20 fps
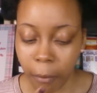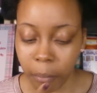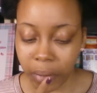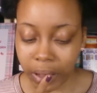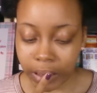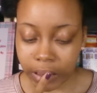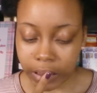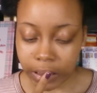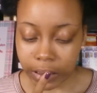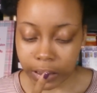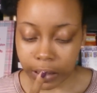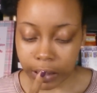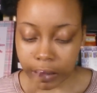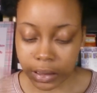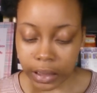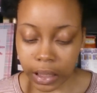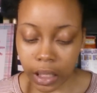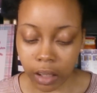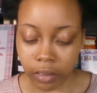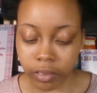But she says
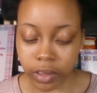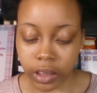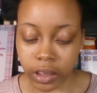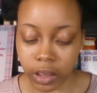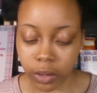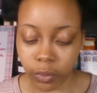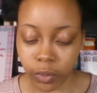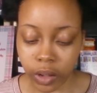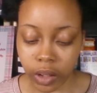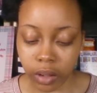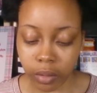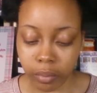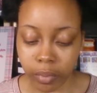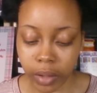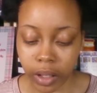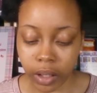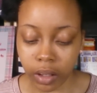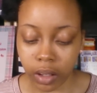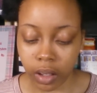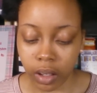that every sin we
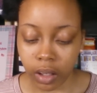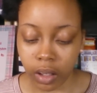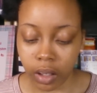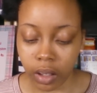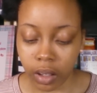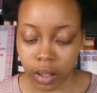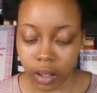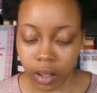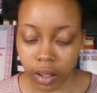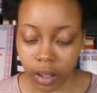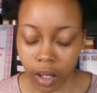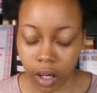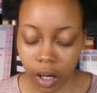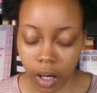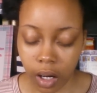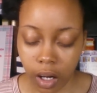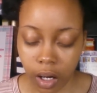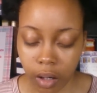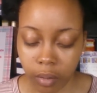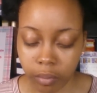commit
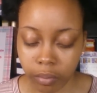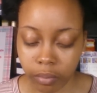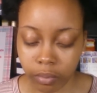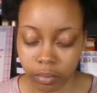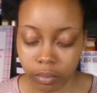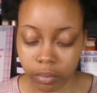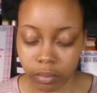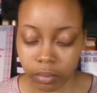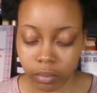um,